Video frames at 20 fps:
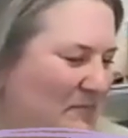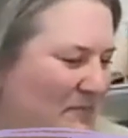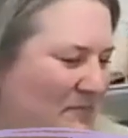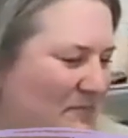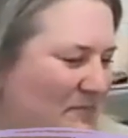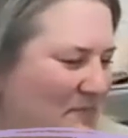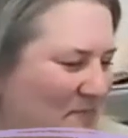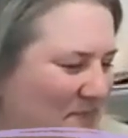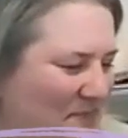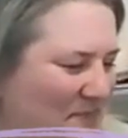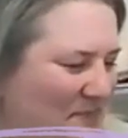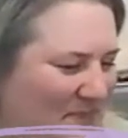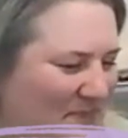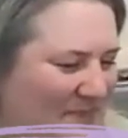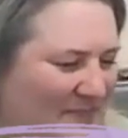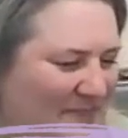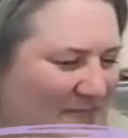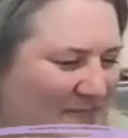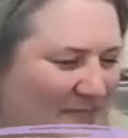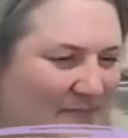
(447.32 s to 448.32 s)

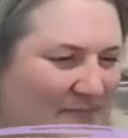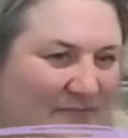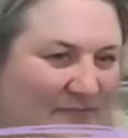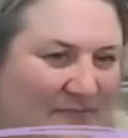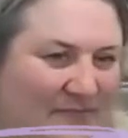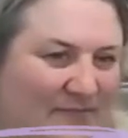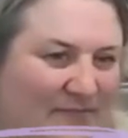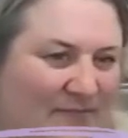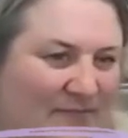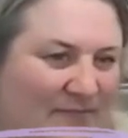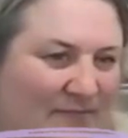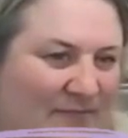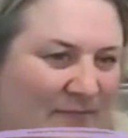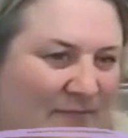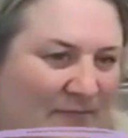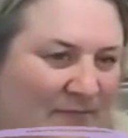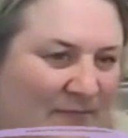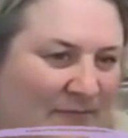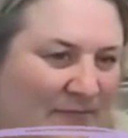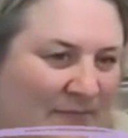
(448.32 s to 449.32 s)

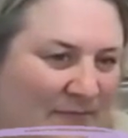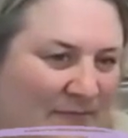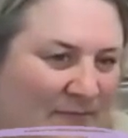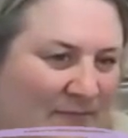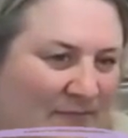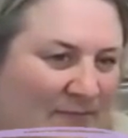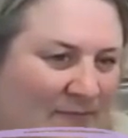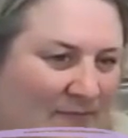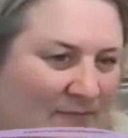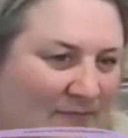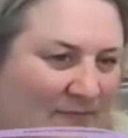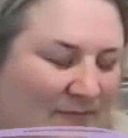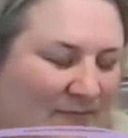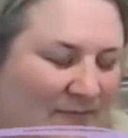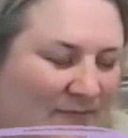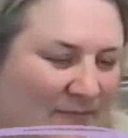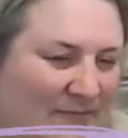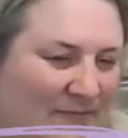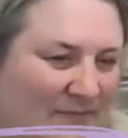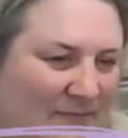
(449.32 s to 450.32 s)

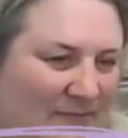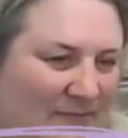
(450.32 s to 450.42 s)
This person isn't speaking.